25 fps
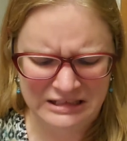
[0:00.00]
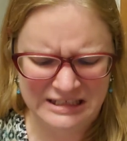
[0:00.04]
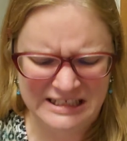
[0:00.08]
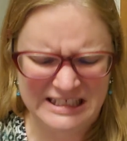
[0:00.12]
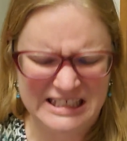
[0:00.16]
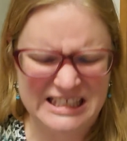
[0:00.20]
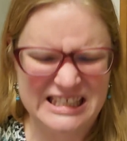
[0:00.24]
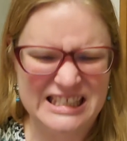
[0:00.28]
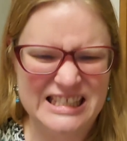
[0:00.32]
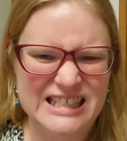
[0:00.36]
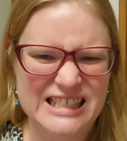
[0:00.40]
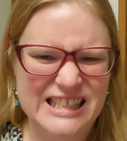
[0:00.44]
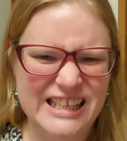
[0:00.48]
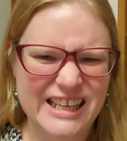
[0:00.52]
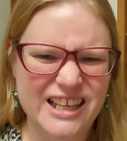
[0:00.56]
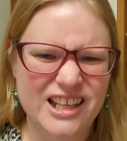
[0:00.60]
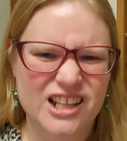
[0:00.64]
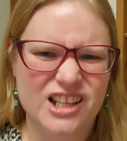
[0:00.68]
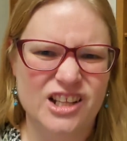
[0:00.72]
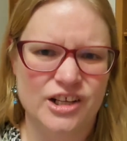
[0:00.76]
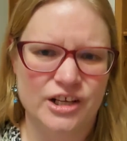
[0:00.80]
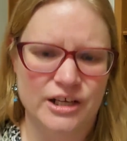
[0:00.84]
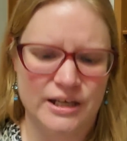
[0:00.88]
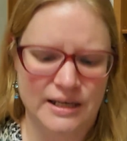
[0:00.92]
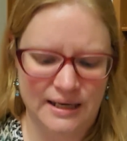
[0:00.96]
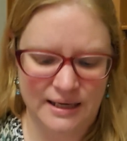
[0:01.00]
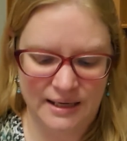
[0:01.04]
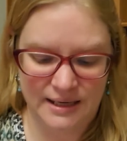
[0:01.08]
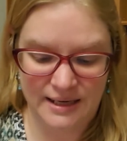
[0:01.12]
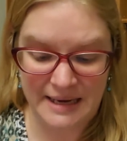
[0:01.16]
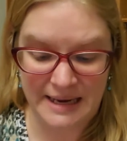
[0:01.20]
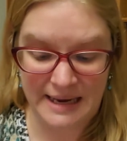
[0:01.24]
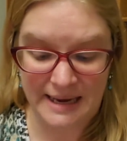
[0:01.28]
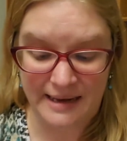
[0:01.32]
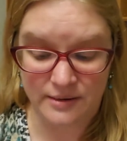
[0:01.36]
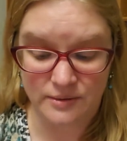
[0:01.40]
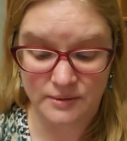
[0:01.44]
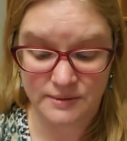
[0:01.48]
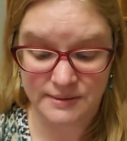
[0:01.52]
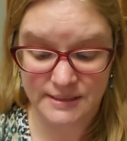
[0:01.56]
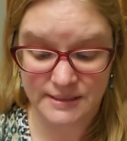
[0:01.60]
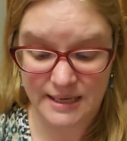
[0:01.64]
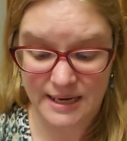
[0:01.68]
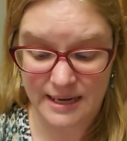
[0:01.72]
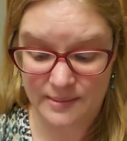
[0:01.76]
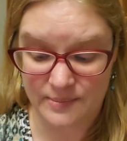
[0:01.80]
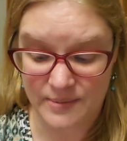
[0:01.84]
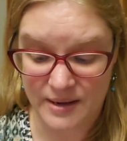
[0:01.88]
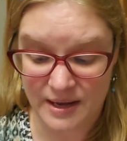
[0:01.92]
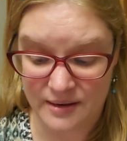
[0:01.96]
sick-looking cows
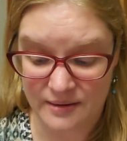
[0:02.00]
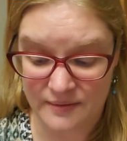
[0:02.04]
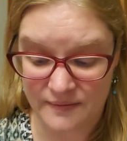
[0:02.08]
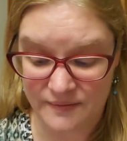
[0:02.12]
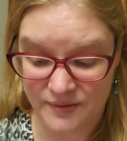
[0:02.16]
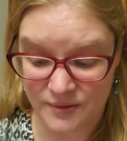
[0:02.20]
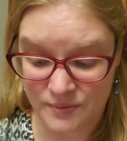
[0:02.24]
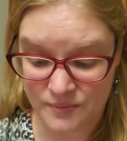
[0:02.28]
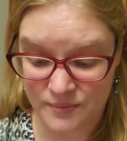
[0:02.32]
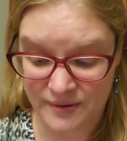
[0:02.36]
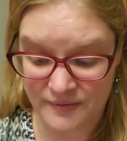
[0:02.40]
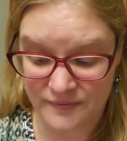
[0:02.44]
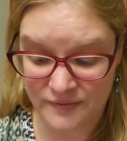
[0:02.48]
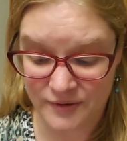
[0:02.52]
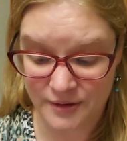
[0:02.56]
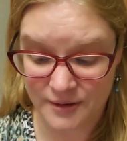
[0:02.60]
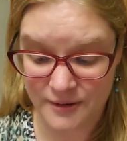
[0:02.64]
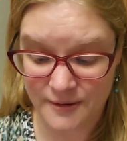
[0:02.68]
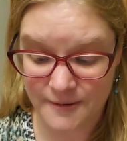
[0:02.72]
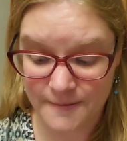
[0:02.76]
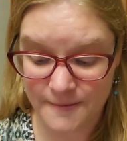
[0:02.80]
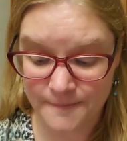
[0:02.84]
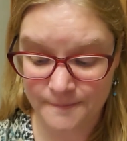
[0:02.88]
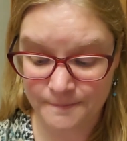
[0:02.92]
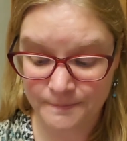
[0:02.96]
came out of the river.